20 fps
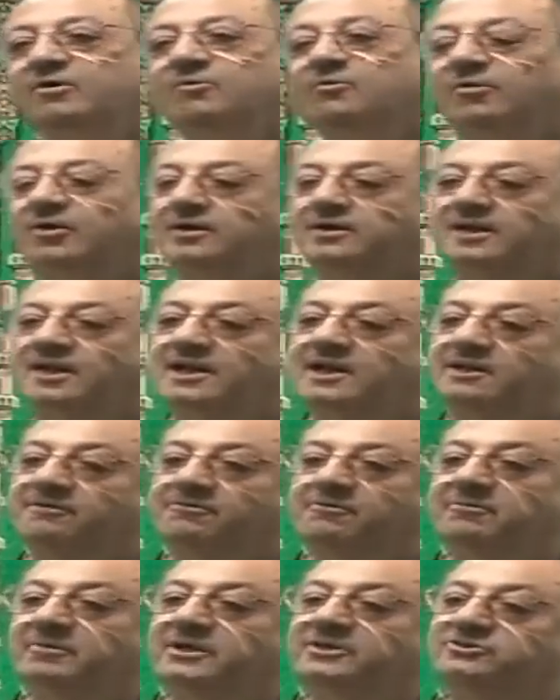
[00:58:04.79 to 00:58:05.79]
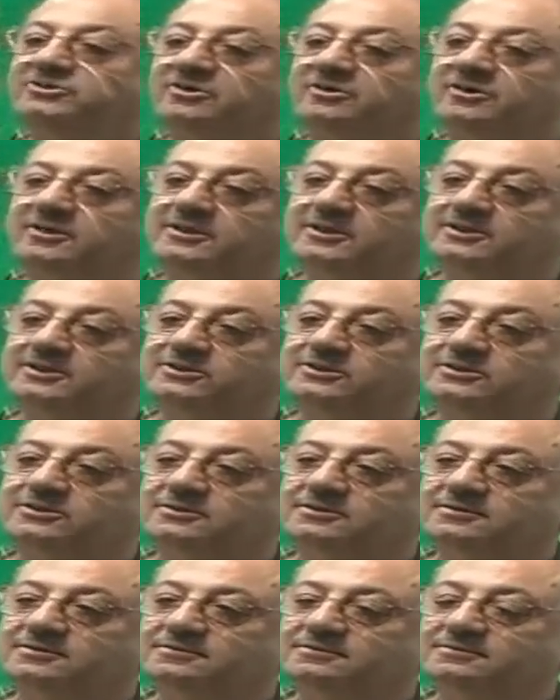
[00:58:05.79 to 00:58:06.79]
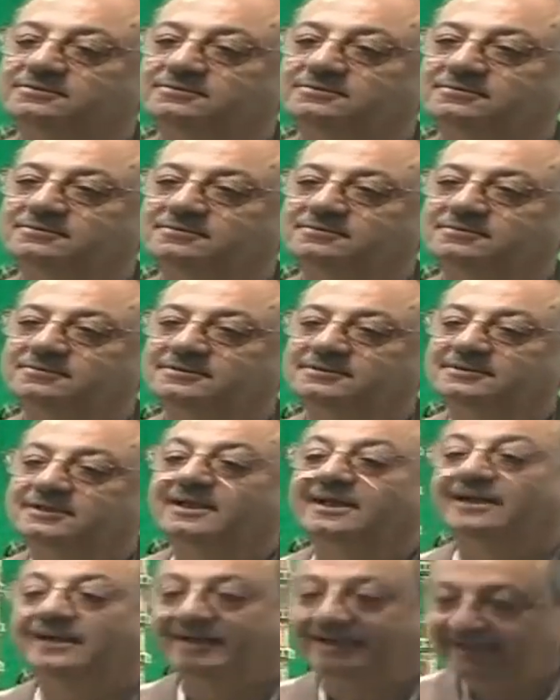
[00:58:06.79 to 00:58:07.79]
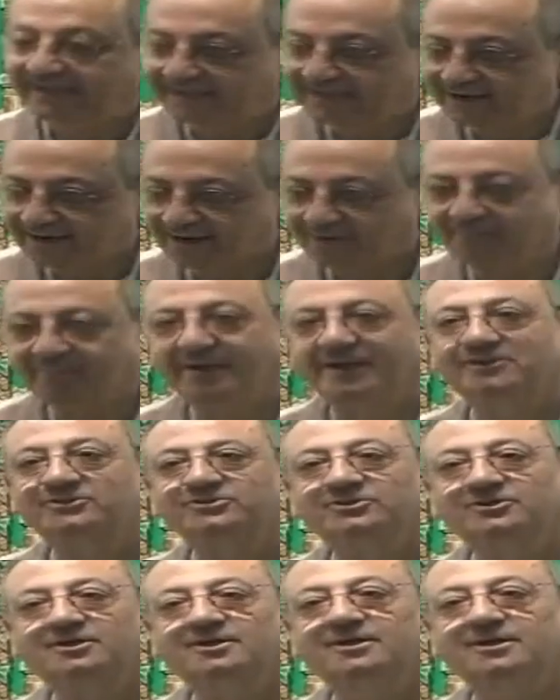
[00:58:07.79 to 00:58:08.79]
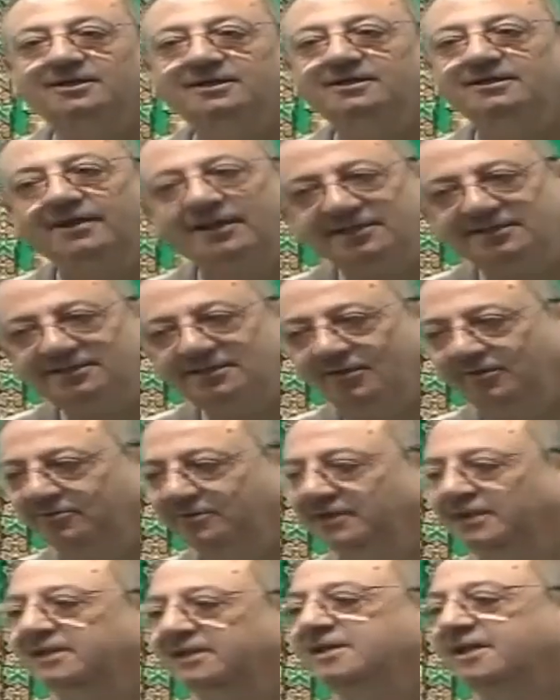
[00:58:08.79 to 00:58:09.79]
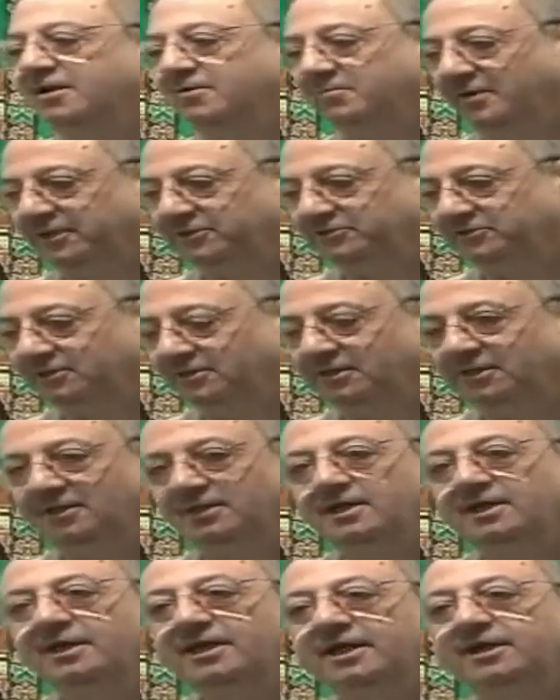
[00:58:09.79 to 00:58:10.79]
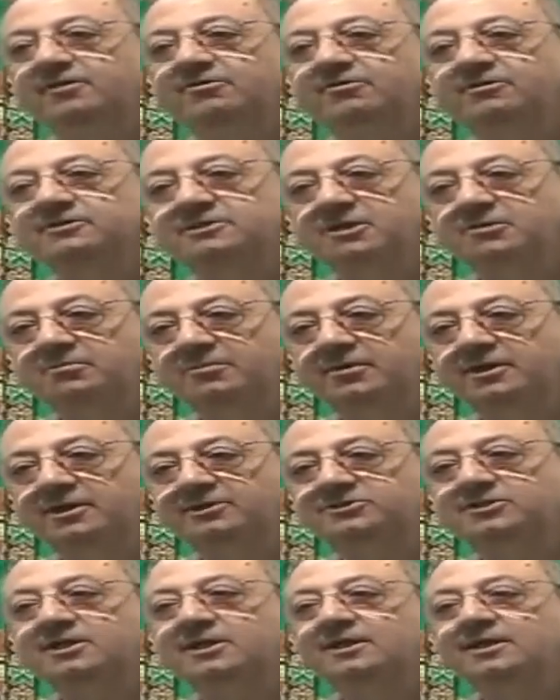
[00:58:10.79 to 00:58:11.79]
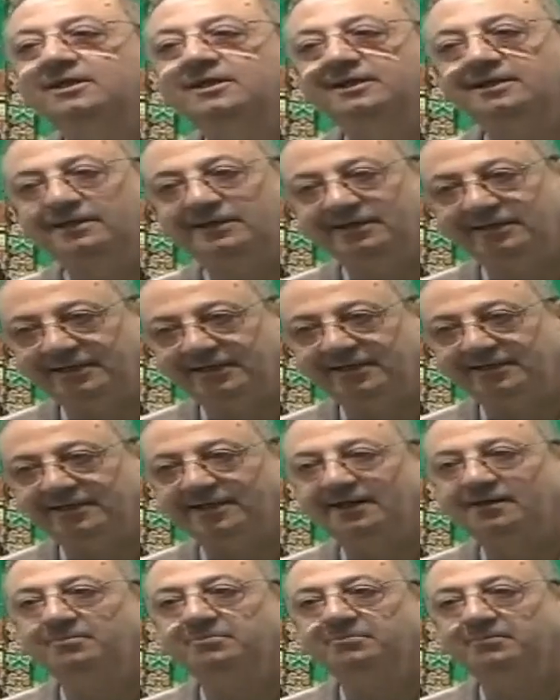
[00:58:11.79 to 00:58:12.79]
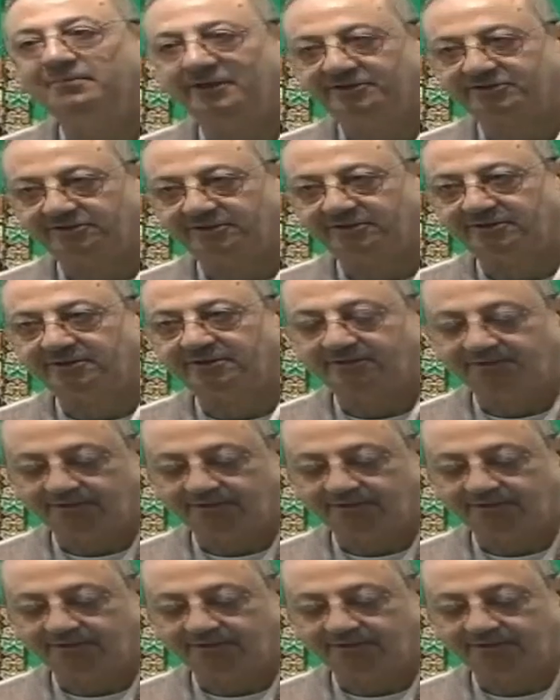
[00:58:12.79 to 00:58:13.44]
what kind of a measure it is? Linear measure. Huh? Write down linear measure. Huh? It resembles linear measure.